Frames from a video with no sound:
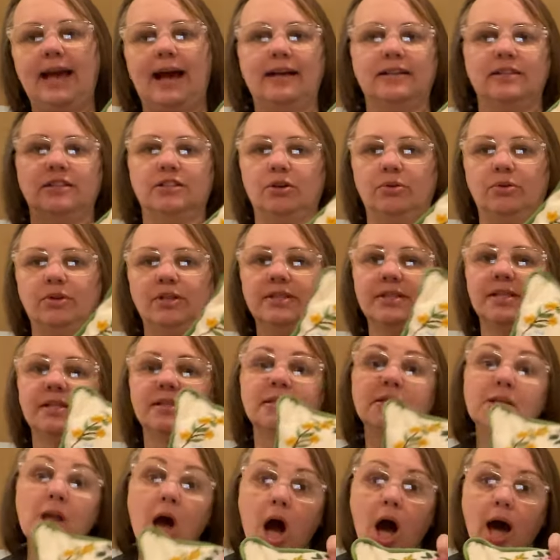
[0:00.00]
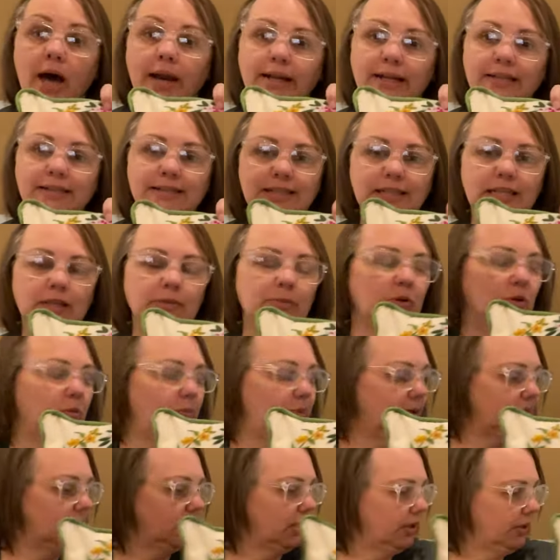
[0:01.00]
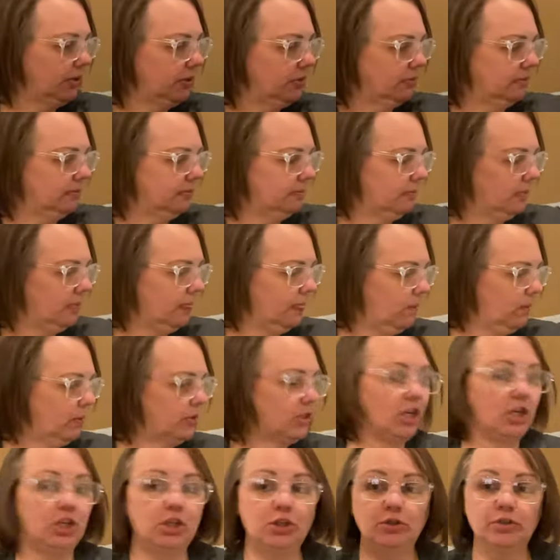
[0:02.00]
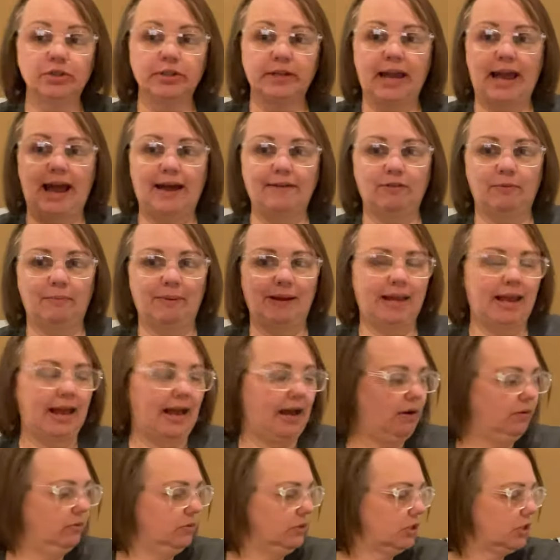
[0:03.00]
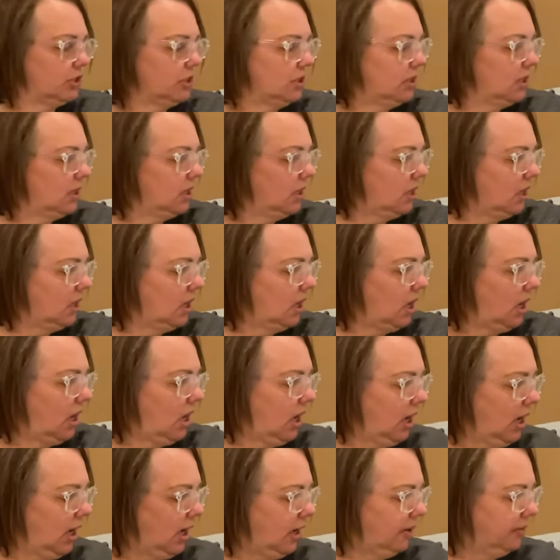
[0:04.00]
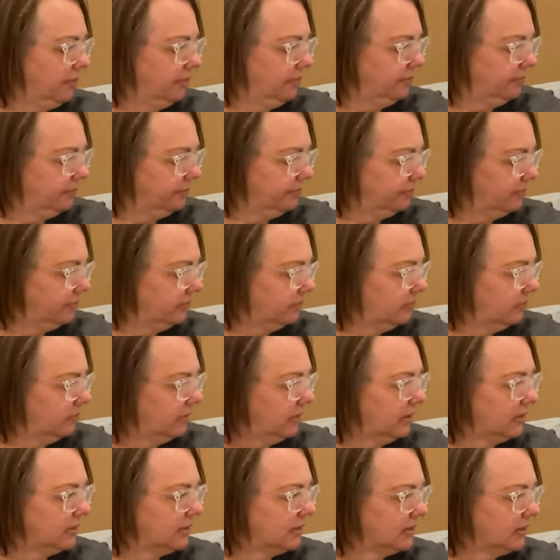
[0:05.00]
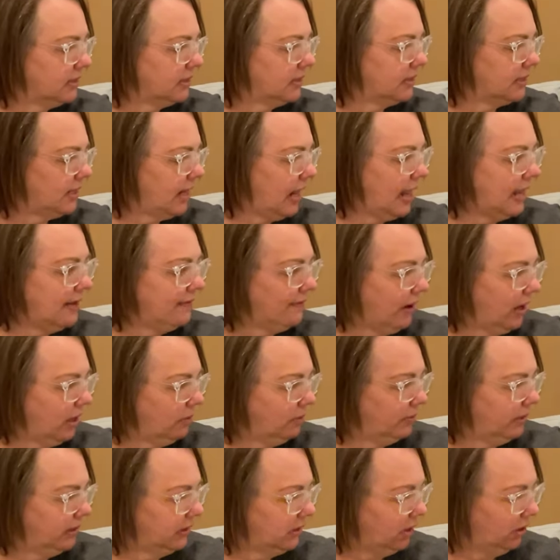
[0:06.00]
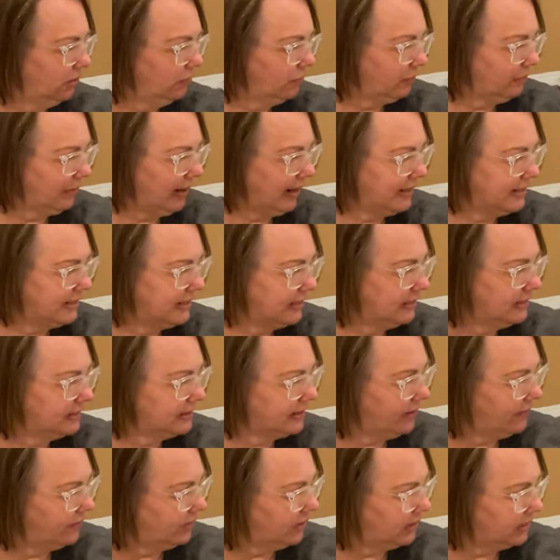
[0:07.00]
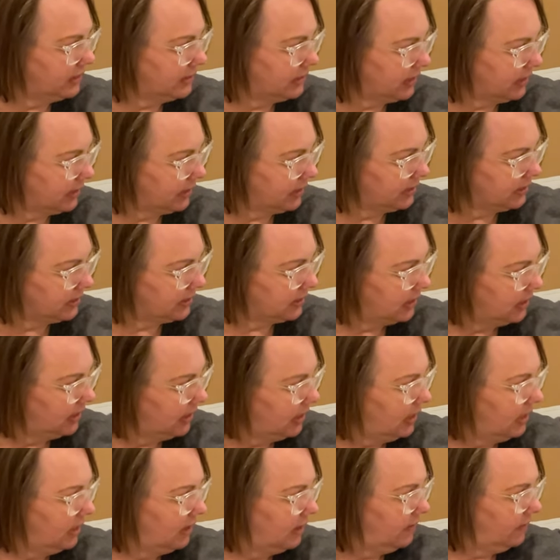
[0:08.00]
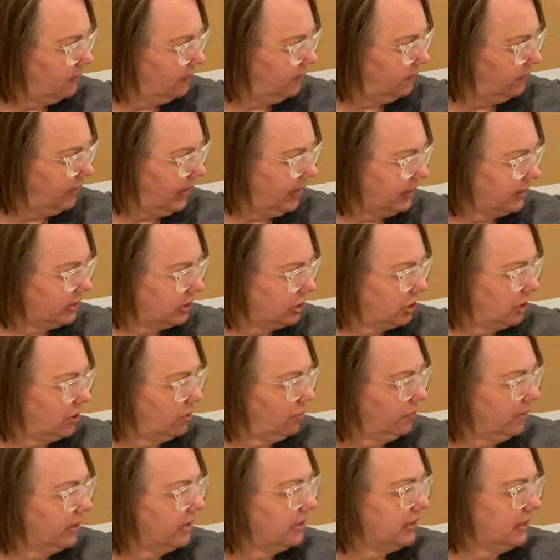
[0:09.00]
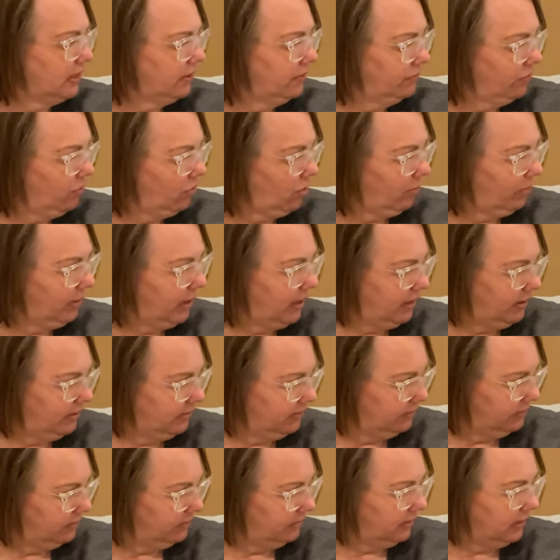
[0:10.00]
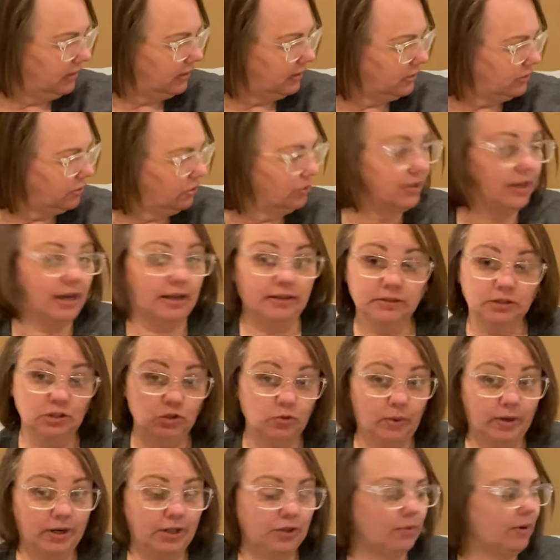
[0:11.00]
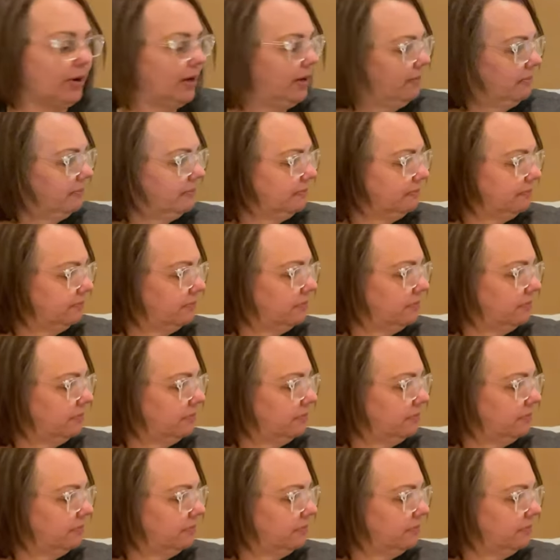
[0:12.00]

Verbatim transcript: yeah, so this is not a Temu pillow, which I usually have on my couch. Um, this is an Avon pillow from 1976 that she redid for me in 2023.